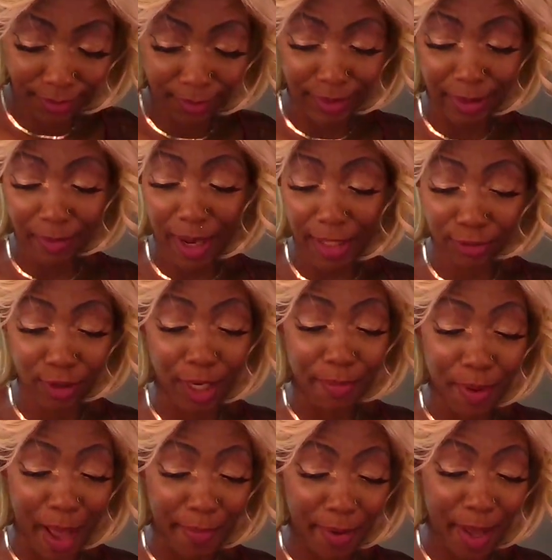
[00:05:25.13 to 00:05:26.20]
Somebody trying to
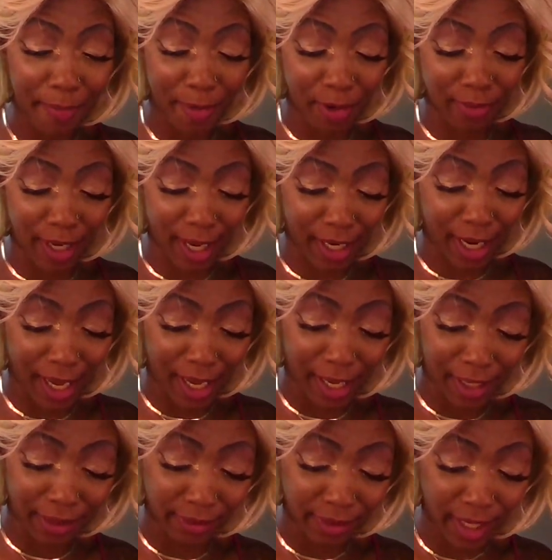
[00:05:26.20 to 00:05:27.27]
pop up on that
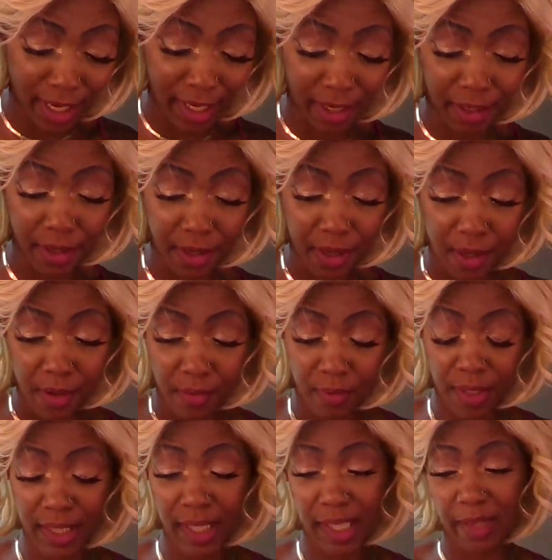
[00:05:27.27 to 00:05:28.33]
ass, okay?
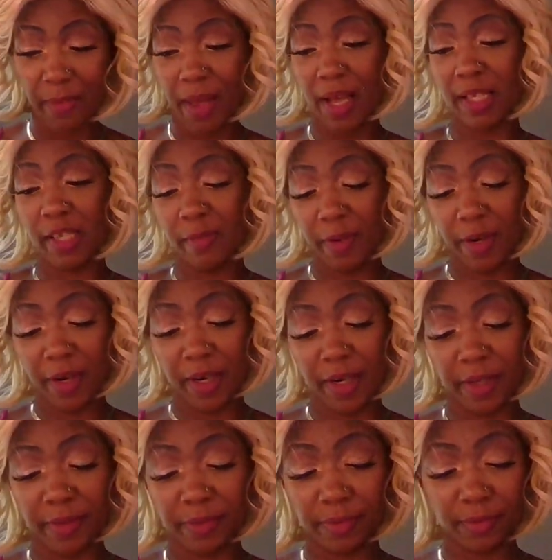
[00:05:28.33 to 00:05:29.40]
What's this about,
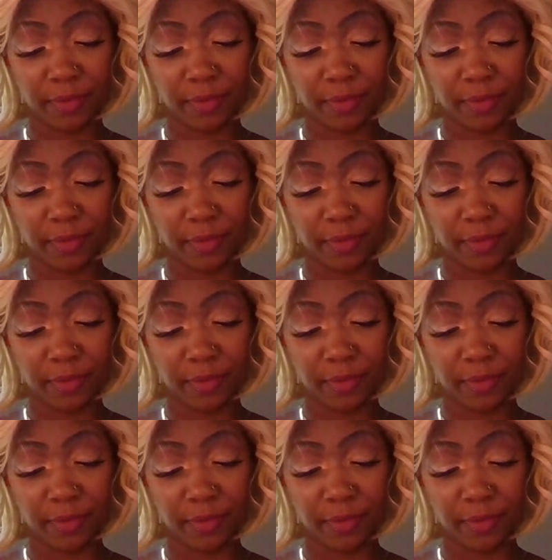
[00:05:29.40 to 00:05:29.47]
spirit?